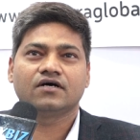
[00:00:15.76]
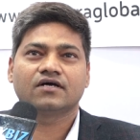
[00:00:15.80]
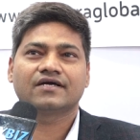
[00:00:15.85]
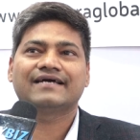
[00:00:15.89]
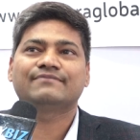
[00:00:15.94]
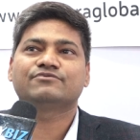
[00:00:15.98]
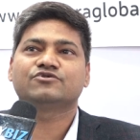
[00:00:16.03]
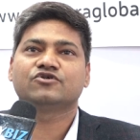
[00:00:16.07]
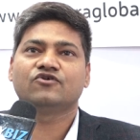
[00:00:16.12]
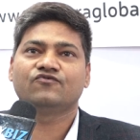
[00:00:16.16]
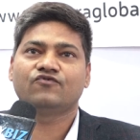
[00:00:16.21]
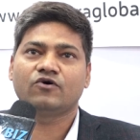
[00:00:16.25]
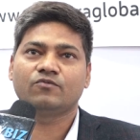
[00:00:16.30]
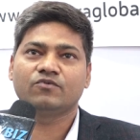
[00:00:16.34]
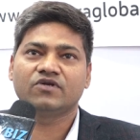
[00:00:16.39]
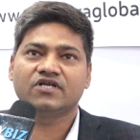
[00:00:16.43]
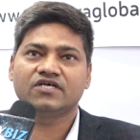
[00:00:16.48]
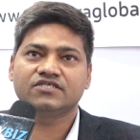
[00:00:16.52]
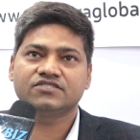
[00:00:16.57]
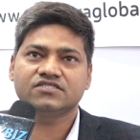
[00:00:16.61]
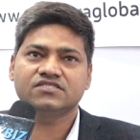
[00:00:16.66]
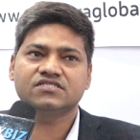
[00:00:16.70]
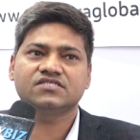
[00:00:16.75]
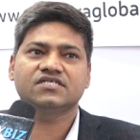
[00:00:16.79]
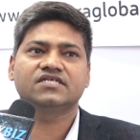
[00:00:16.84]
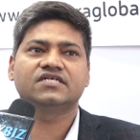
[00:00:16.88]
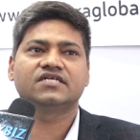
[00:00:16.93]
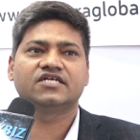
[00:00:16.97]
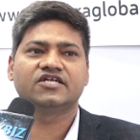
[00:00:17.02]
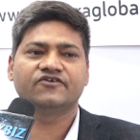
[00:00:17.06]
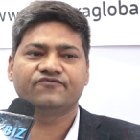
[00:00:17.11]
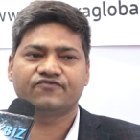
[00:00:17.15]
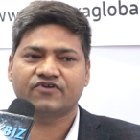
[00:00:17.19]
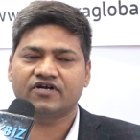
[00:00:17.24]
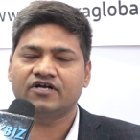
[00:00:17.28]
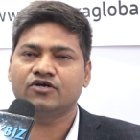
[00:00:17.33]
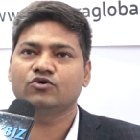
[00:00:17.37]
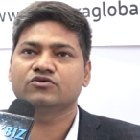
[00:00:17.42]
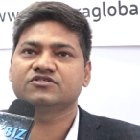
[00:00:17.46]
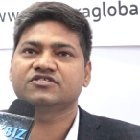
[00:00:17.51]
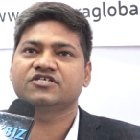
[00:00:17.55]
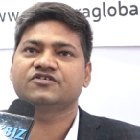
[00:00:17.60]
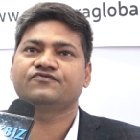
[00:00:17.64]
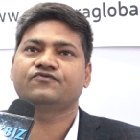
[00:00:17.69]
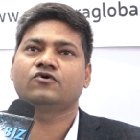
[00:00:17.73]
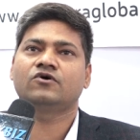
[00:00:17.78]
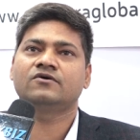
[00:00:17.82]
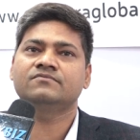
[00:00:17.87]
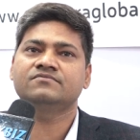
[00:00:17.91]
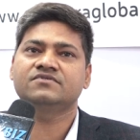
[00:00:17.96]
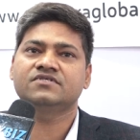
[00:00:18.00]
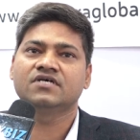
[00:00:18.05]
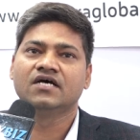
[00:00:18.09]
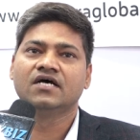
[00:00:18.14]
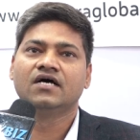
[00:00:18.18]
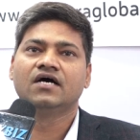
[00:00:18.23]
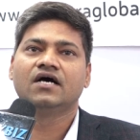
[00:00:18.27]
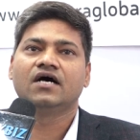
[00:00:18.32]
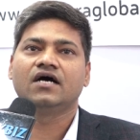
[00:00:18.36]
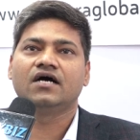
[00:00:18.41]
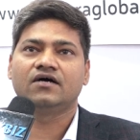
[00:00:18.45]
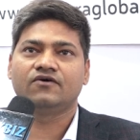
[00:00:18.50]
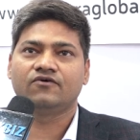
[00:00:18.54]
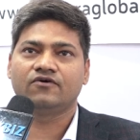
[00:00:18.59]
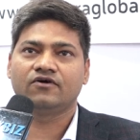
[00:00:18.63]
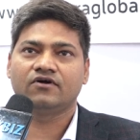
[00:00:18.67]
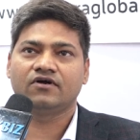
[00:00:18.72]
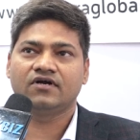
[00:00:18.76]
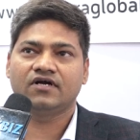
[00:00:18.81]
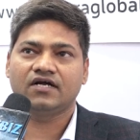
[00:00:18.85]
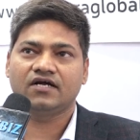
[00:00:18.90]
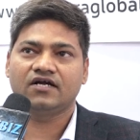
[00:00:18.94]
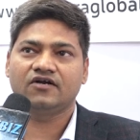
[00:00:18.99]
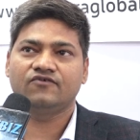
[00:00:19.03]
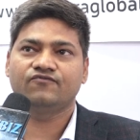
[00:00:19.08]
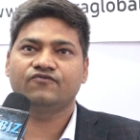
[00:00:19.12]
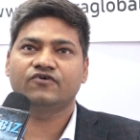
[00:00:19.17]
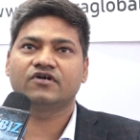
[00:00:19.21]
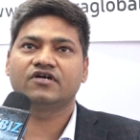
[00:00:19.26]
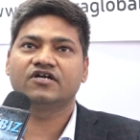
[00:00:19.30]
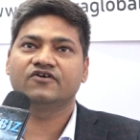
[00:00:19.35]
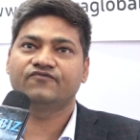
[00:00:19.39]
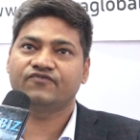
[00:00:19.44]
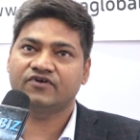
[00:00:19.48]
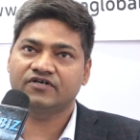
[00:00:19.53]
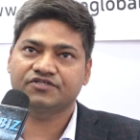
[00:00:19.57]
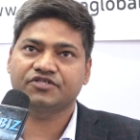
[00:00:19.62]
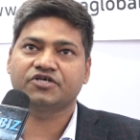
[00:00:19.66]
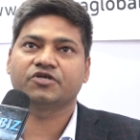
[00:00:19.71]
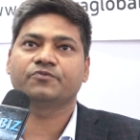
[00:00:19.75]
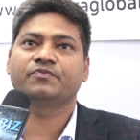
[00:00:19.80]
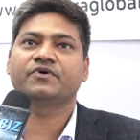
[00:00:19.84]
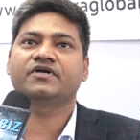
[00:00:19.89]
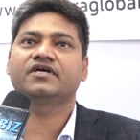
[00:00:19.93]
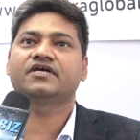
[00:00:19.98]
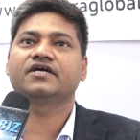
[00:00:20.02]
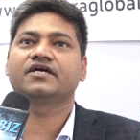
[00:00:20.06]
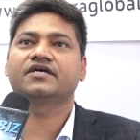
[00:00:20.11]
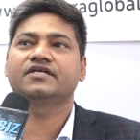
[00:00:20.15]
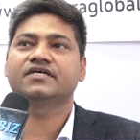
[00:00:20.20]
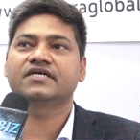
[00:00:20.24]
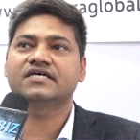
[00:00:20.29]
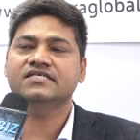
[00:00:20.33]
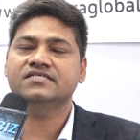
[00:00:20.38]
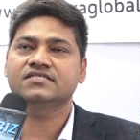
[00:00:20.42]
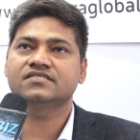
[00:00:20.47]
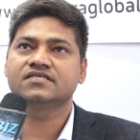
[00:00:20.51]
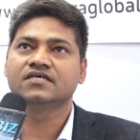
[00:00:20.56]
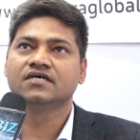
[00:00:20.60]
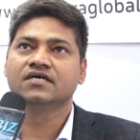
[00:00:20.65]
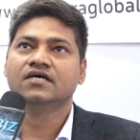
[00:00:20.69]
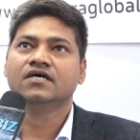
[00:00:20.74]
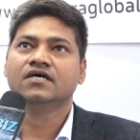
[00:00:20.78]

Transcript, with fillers: capsule formulations in different dosage forms and for different therapeutic areas.